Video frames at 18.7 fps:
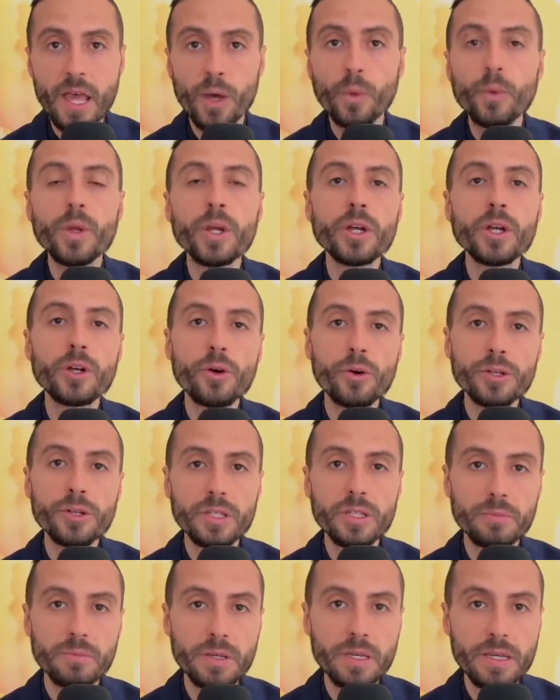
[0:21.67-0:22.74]
We are going
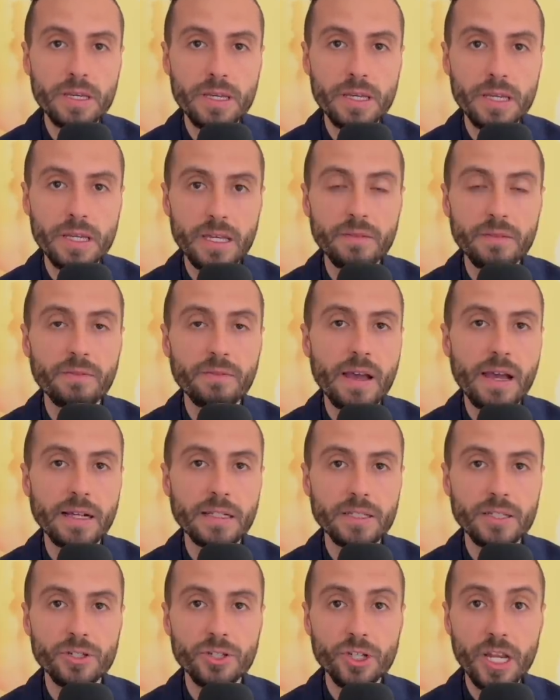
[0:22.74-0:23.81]
to be, in
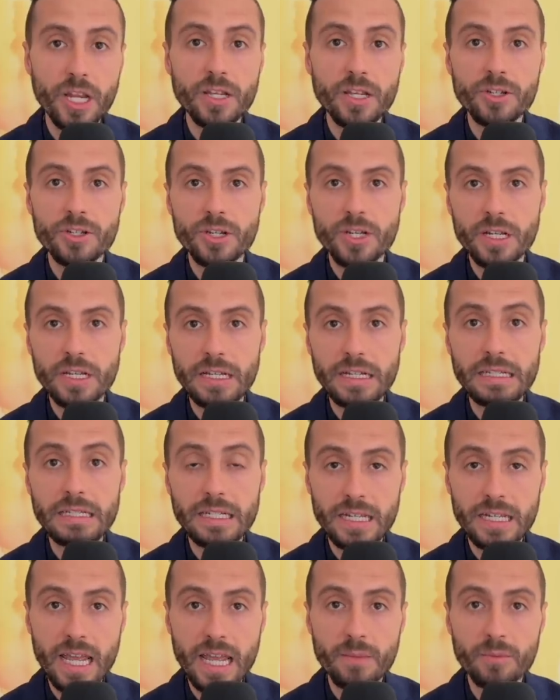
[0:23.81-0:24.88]
fact, changing the
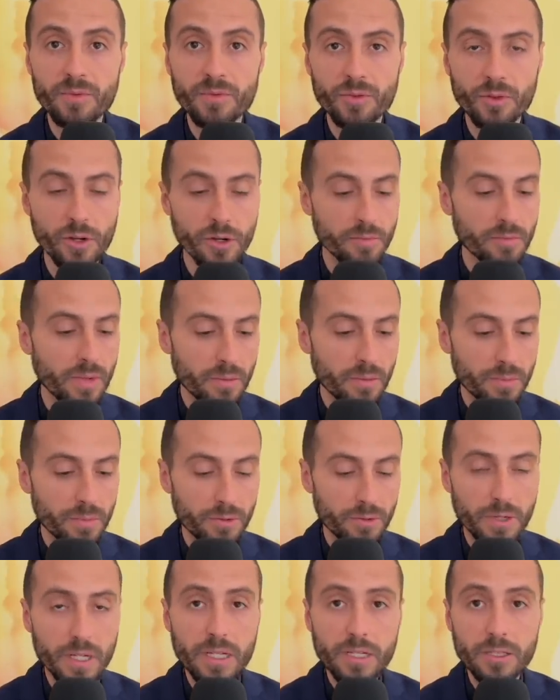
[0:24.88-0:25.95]
name from
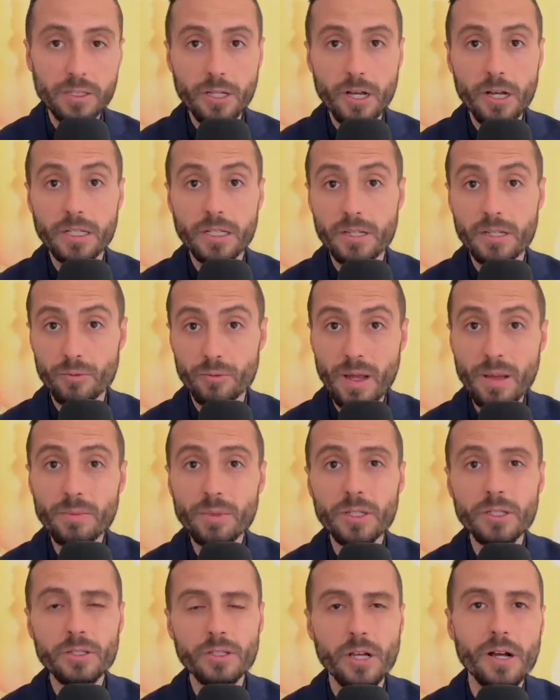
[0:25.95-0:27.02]
Berean Talk to
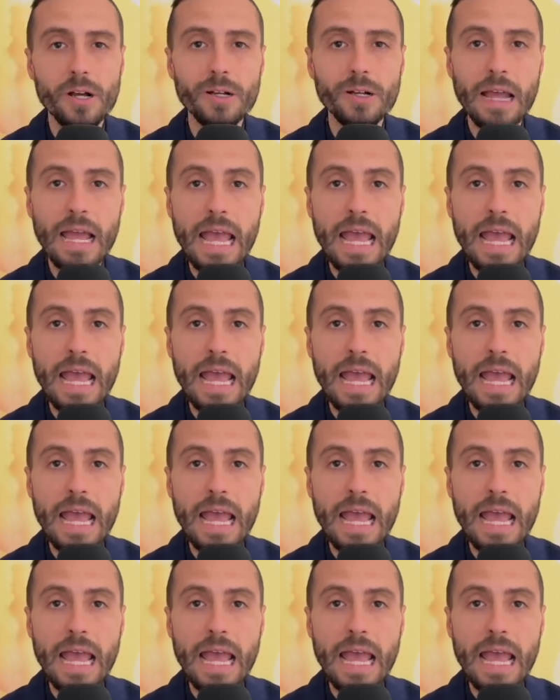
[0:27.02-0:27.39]
Remnant Talk,